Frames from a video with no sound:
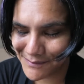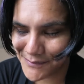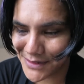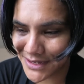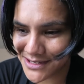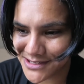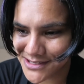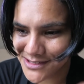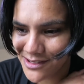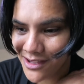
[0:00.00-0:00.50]

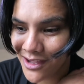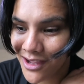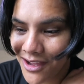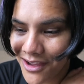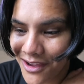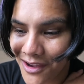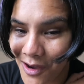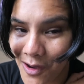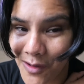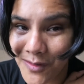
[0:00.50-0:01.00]
because
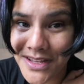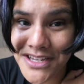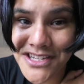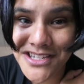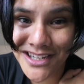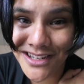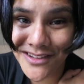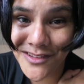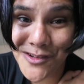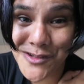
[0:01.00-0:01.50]
holy
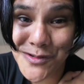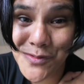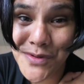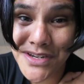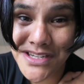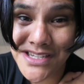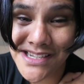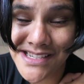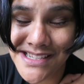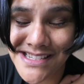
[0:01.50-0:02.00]
shit, those
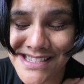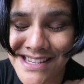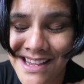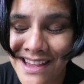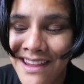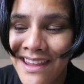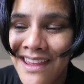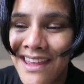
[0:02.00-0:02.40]
wedges